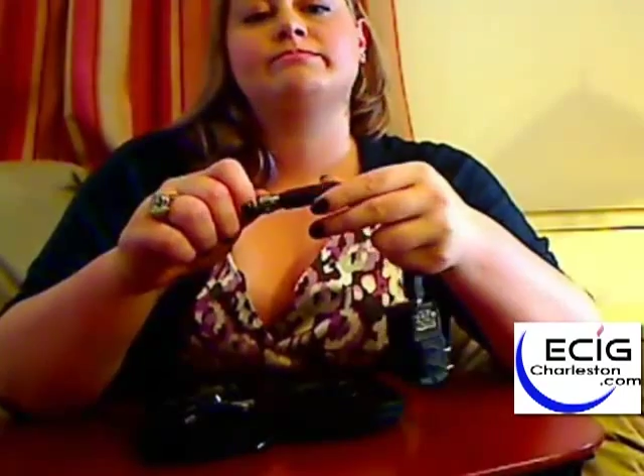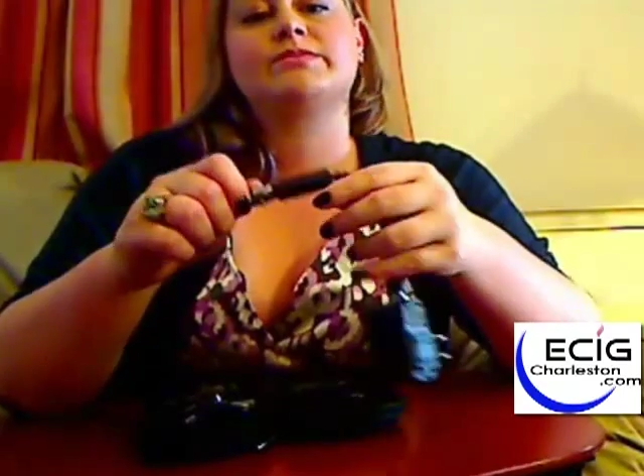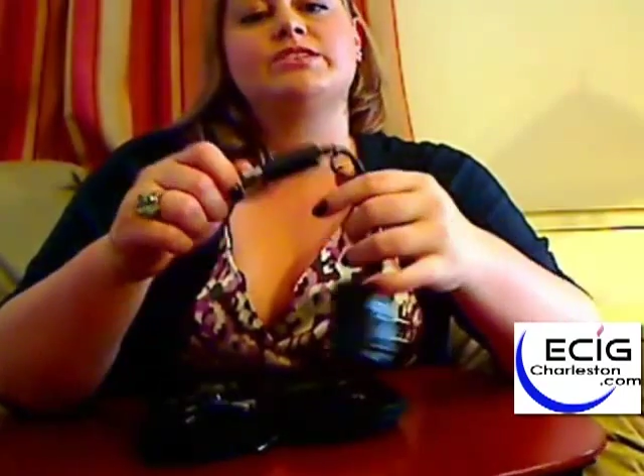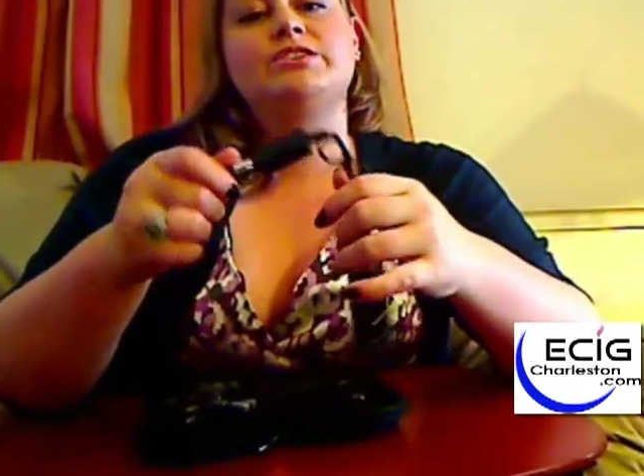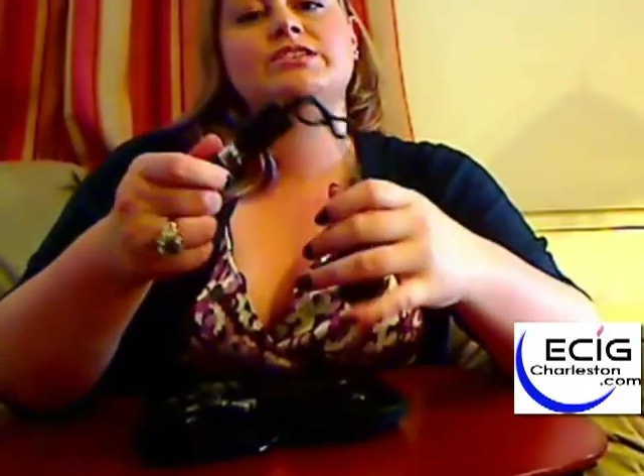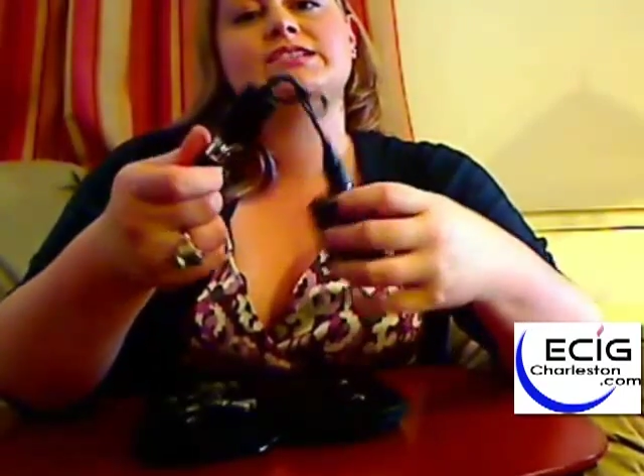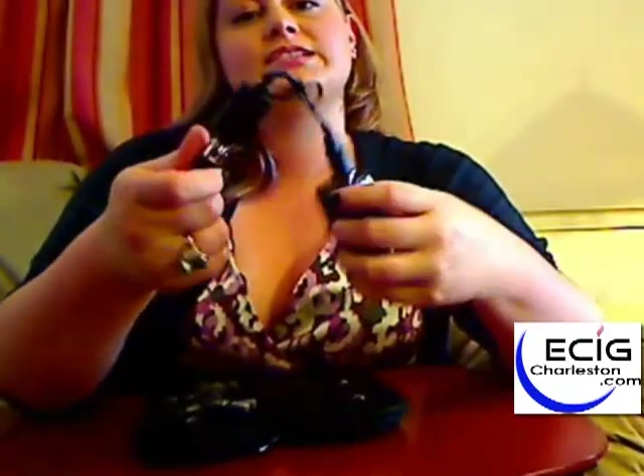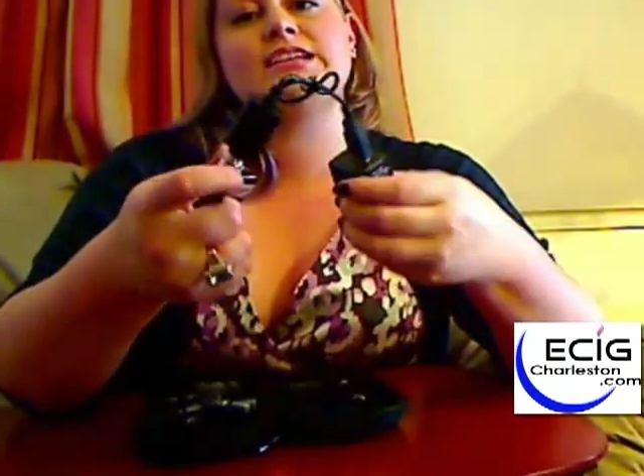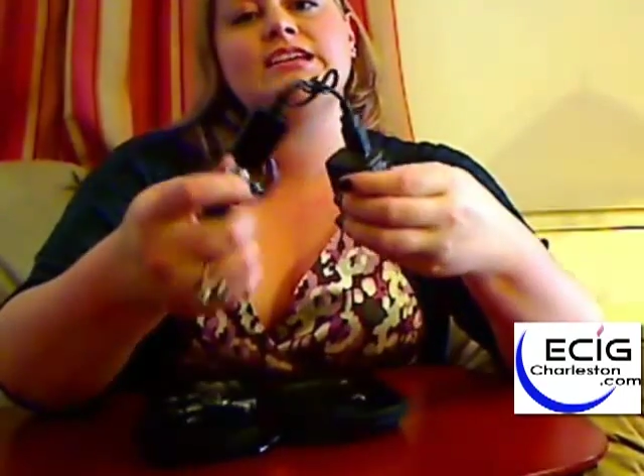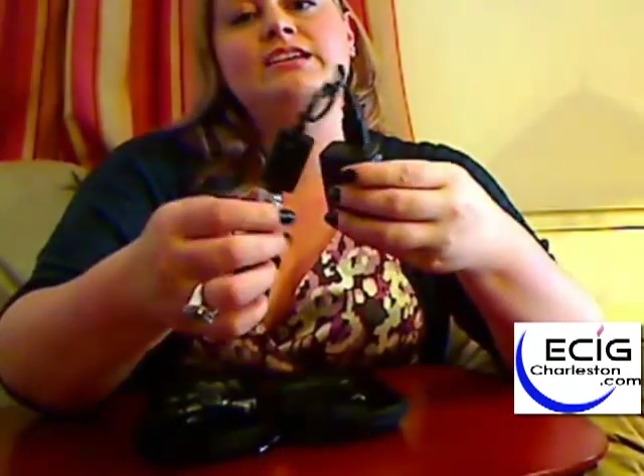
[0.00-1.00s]
You can
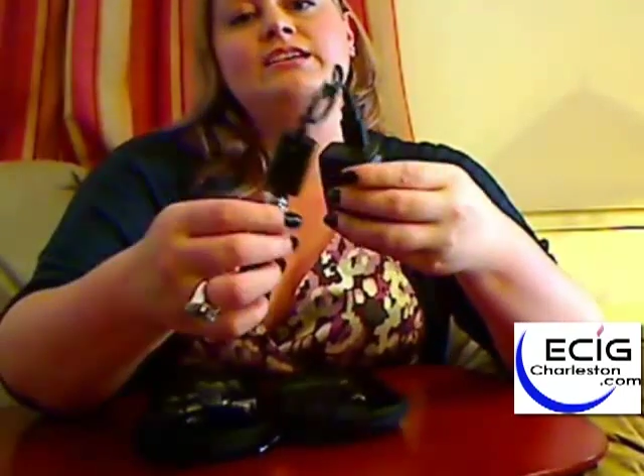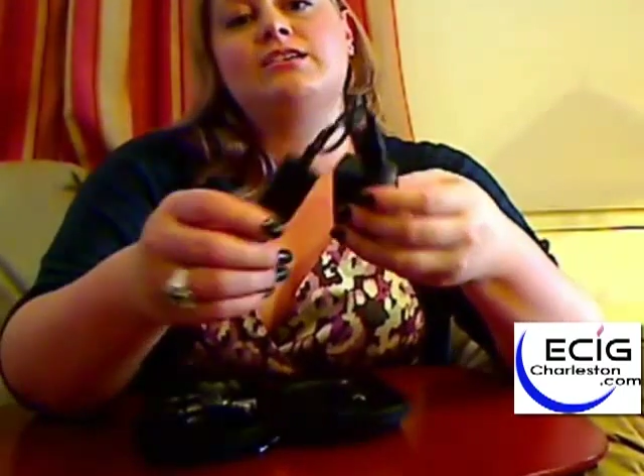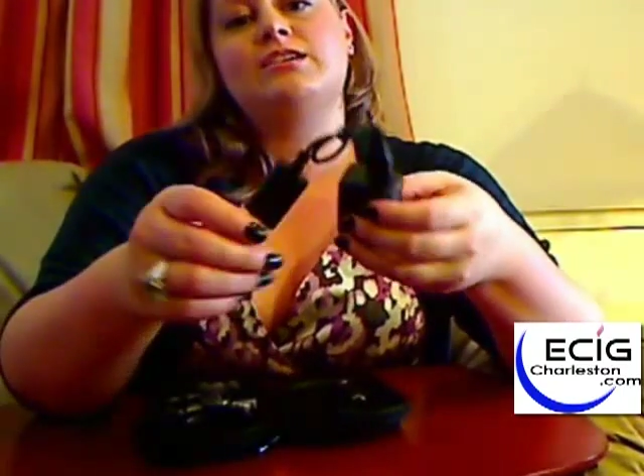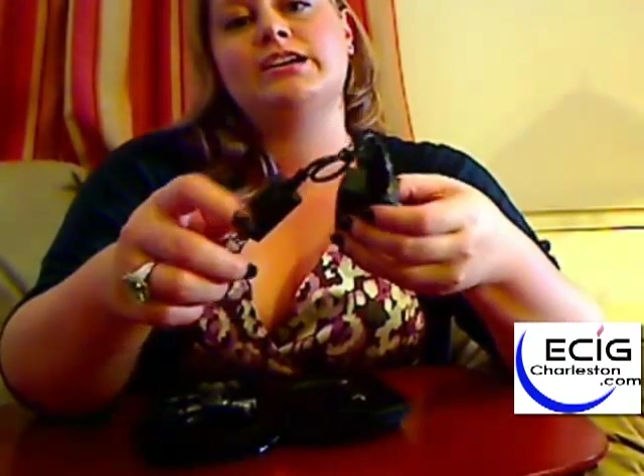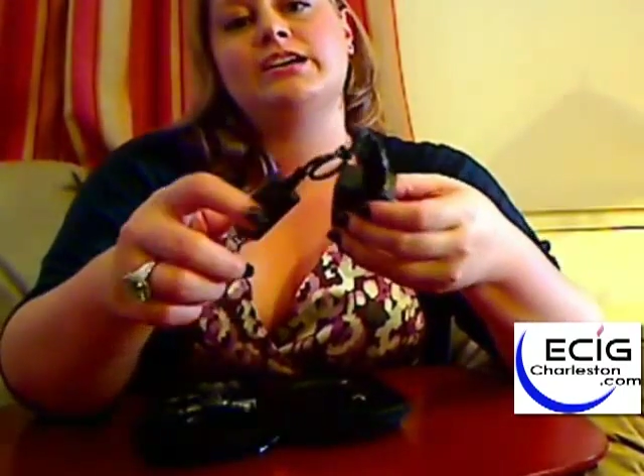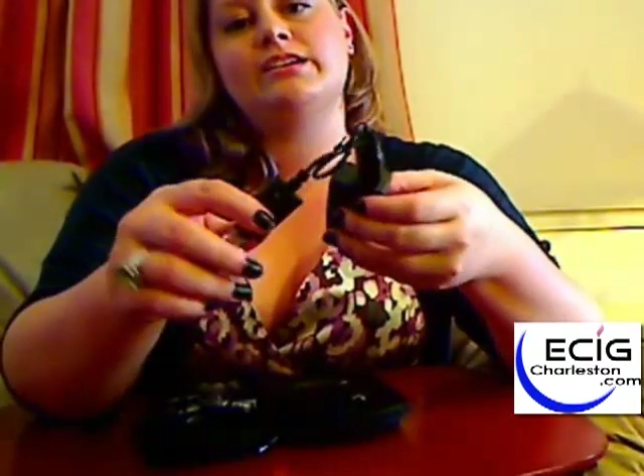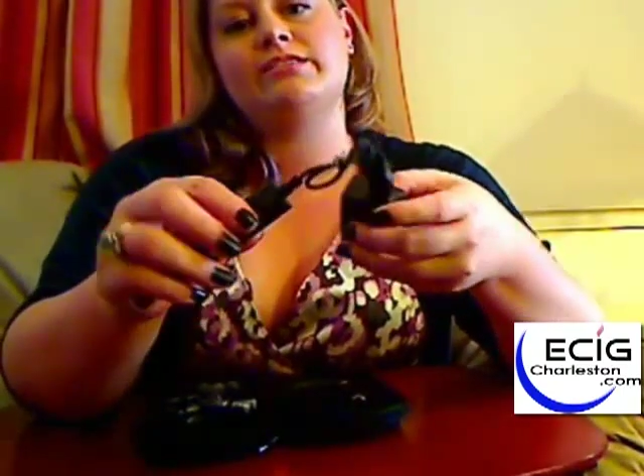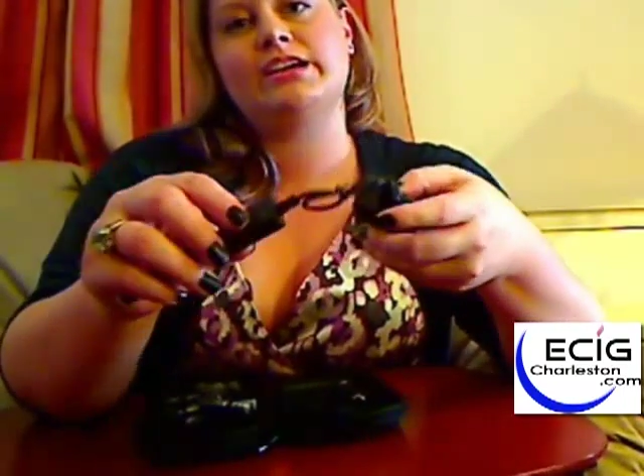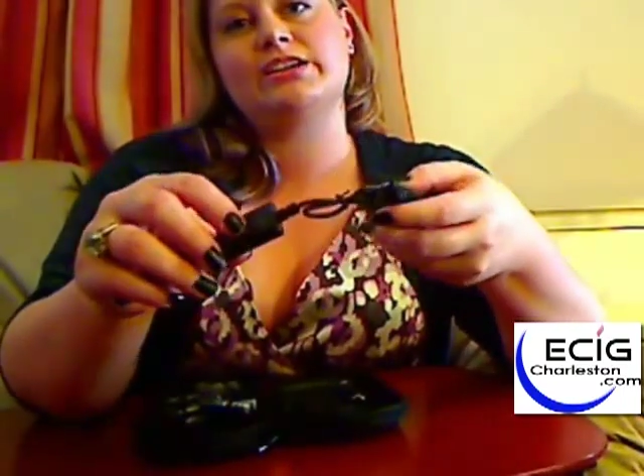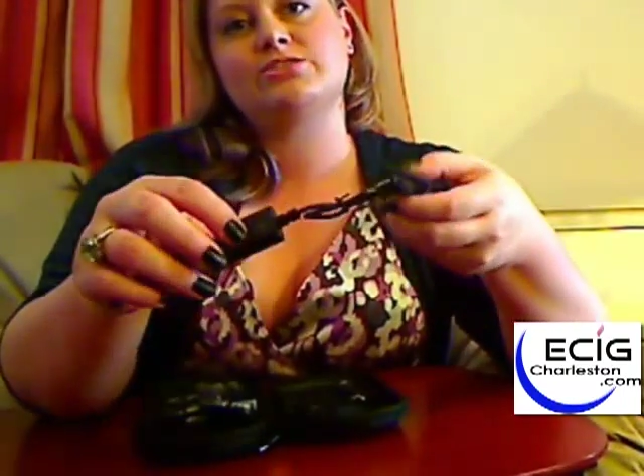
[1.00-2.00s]
see on
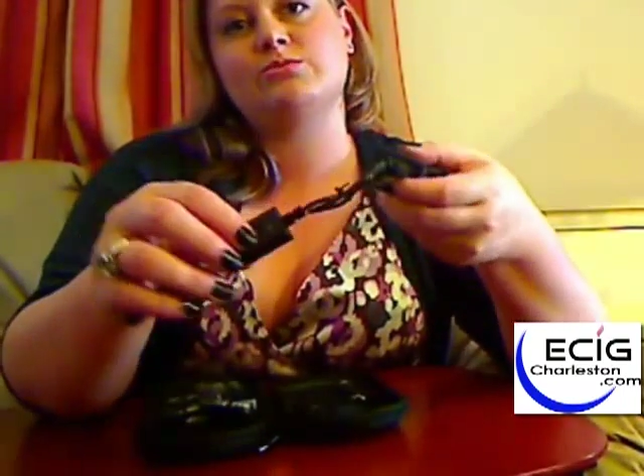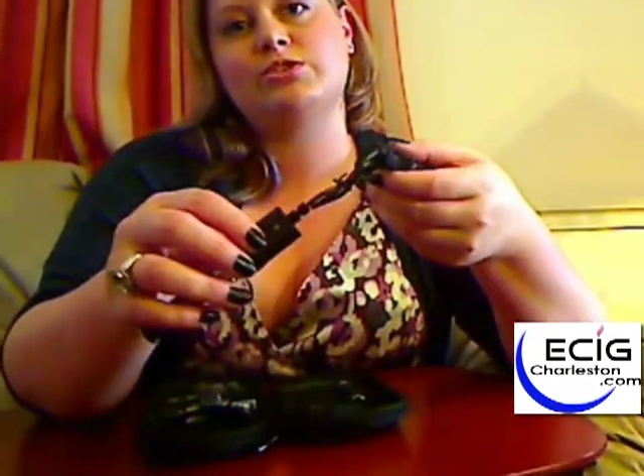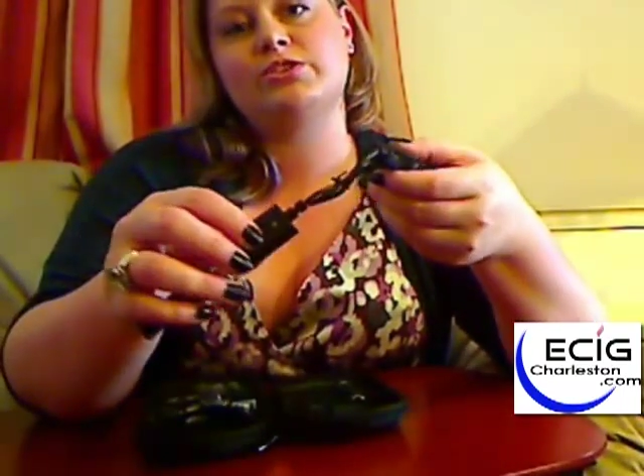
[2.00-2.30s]
the actual